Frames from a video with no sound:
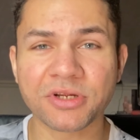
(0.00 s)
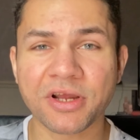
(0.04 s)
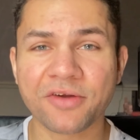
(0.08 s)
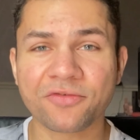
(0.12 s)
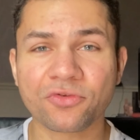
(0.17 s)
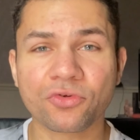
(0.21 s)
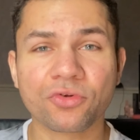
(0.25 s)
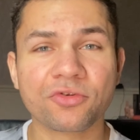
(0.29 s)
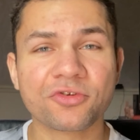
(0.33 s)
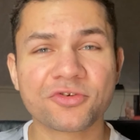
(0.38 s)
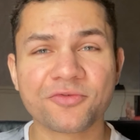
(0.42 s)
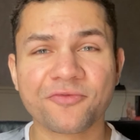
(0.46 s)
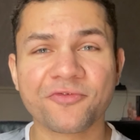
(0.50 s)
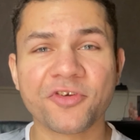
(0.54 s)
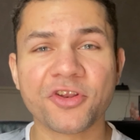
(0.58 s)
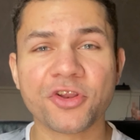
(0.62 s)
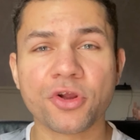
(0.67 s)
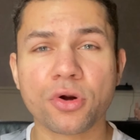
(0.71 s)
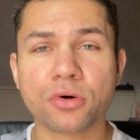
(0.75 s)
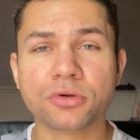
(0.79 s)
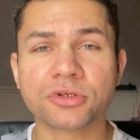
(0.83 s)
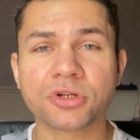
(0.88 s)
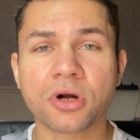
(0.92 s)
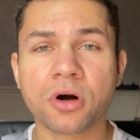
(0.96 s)
I've done some
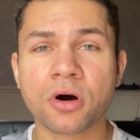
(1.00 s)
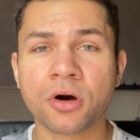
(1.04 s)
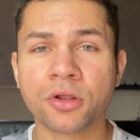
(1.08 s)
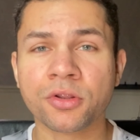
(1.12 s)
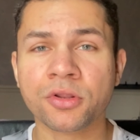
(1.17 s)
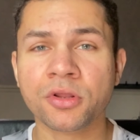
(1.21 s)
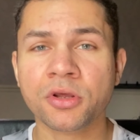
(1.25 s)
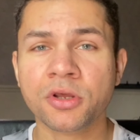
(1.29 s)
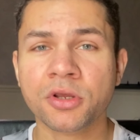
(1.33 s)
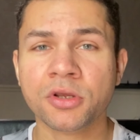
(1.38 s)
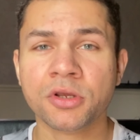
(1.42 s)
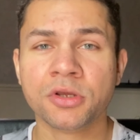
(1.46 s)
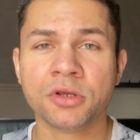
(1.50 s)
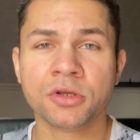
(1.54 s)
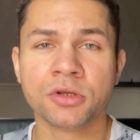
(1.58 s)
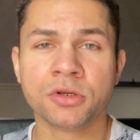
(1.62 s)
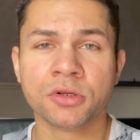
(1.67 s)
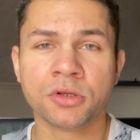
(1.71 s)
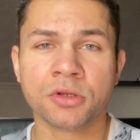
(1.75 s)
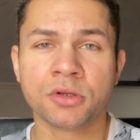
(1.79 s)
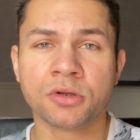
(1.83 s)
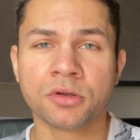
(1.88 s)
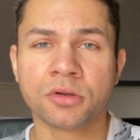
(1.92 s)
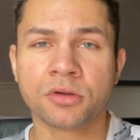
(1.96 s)
videos on
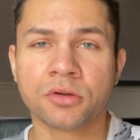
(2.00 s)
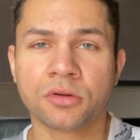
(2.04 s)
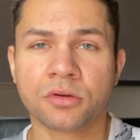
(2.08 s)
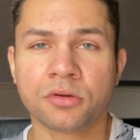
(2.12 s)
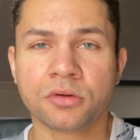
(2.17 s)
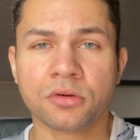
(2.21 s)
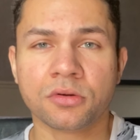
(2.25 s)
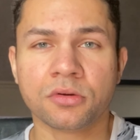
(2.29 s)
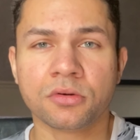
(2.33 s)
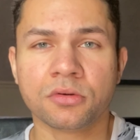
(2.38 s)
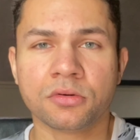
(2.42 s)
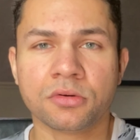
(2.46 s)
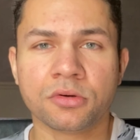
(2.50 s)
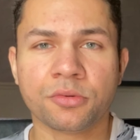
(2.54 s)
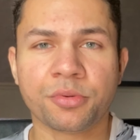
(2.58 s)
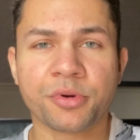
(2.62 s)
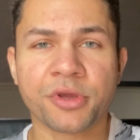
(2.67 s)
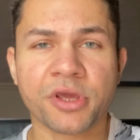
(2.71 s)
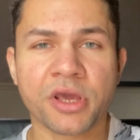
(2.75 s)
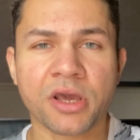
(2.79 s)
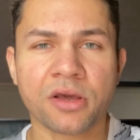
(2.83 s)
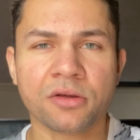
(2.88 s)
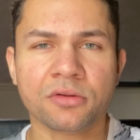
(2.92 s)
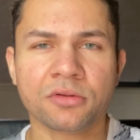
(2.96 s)
up
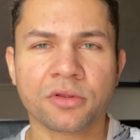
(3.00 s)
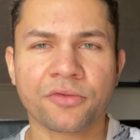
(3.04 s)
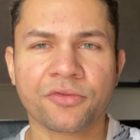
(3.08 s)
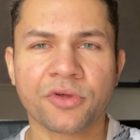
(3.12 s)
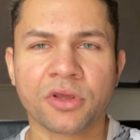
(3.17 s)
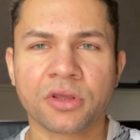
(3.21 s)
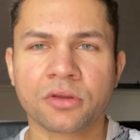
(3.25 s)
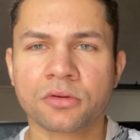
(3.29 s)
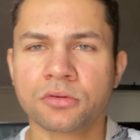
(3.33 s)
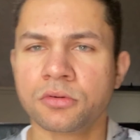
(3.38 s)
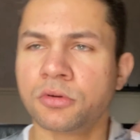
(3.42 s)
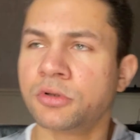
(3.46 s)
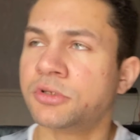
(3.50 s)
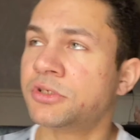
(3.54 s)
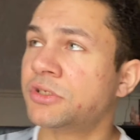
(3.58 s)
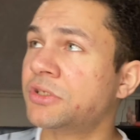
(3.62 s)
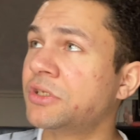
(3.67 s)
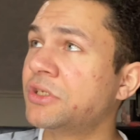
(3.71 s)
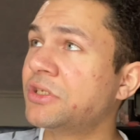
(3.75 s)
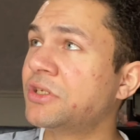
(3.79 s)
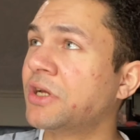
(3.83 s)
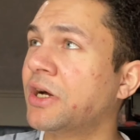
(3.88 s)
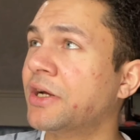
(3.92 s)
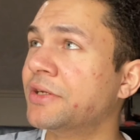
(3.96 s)
here, I think. Or just
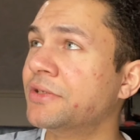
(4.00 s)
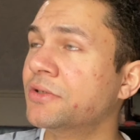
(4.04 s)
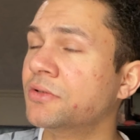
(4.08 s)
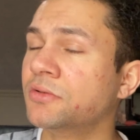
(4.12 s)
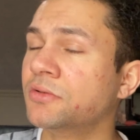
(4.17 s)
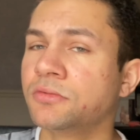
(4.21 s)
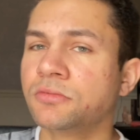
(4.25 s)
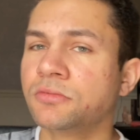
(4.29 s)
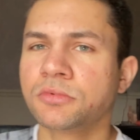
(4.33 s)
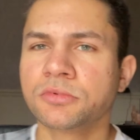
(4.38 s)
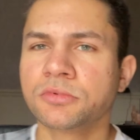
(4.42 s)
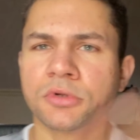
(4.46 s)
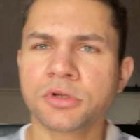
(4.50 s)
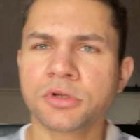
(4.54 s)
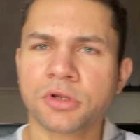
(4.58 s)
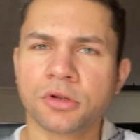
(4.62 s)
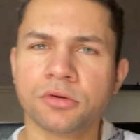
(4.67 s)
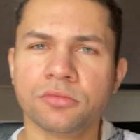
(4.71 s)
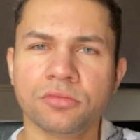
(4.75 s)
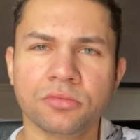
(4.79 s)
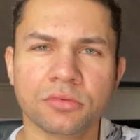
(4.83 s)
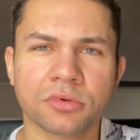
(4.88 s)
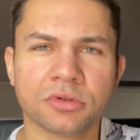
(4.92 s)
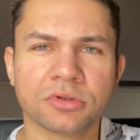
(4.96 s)
this side?
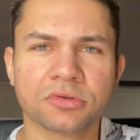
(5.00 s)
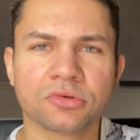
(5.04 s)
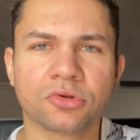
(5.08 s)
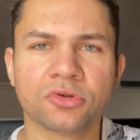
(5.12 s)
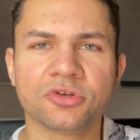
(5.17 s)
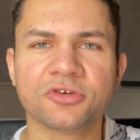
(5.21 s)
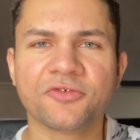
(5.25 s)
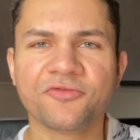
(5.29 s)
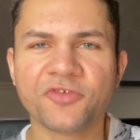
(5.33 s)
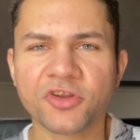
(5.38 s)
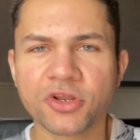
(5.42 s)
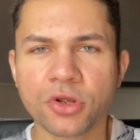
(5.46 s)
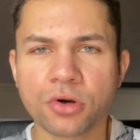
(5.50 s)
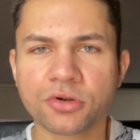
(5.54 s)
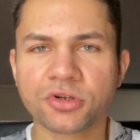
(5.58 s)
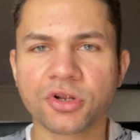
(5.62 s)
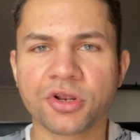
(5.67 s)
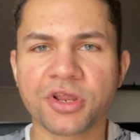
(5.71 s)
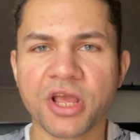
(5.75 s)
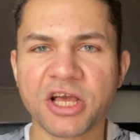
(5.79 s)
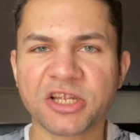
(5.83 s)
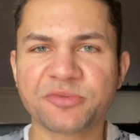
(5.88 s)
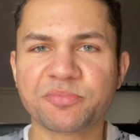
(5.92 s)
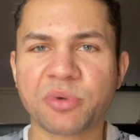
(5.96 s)
Done some videos on
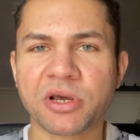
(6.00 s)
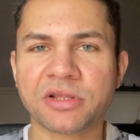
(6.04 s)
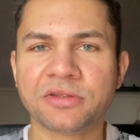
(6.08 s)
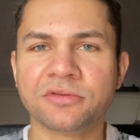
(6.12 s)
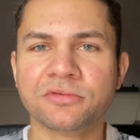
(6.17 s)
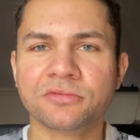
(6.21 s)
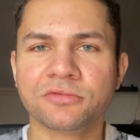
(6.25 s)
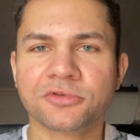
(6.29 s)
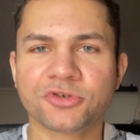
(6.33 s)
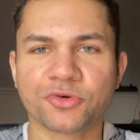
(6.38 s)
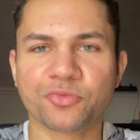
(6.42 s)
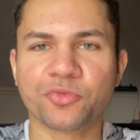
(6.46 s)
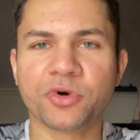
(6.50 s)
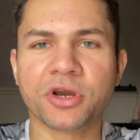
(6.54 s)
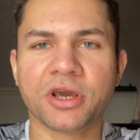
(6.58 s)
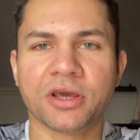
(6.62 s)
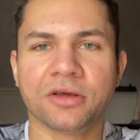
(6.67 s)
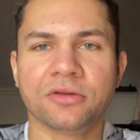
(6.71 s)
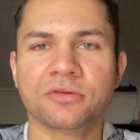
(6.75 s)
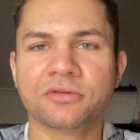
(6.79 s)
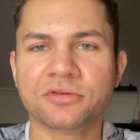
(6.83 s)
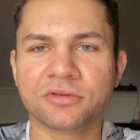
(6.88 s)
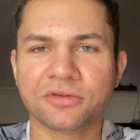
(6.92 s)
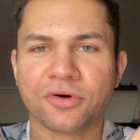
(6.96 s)
the S Pen
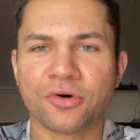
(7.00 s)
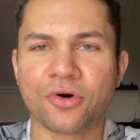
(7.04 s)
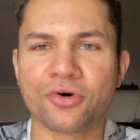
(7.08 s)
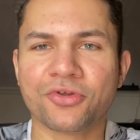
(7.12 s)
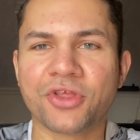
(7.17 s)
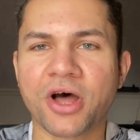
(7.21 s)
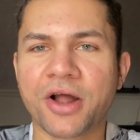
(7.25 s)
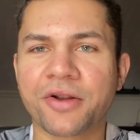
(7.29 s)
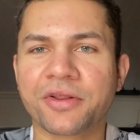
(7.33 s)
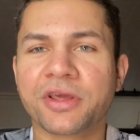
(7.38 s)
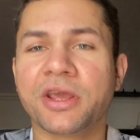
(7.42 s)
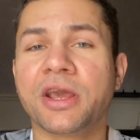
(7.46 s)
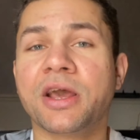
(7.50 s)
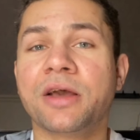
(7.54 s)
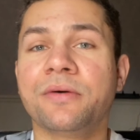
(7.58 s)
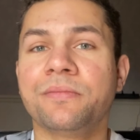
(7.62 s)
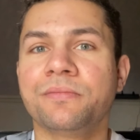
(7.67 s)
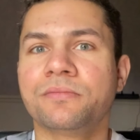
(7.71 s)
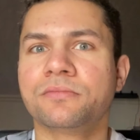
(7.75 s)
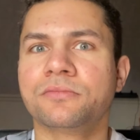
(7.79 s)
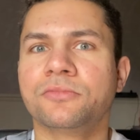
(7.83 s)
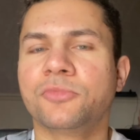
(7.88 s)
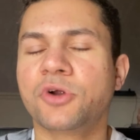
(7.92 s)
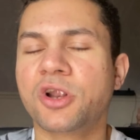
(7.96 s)
somewhere, or down here,
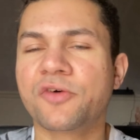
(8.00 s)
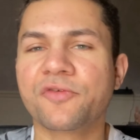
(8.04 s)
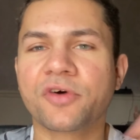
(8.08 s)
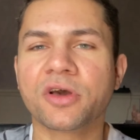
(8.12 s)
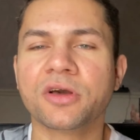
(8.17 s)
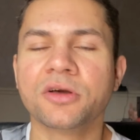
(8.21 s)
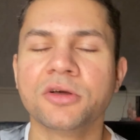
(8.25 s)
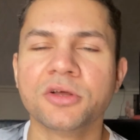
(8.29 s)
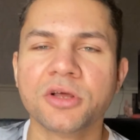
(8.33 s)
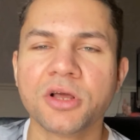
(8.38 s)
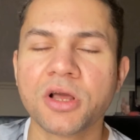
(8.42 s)
whatever.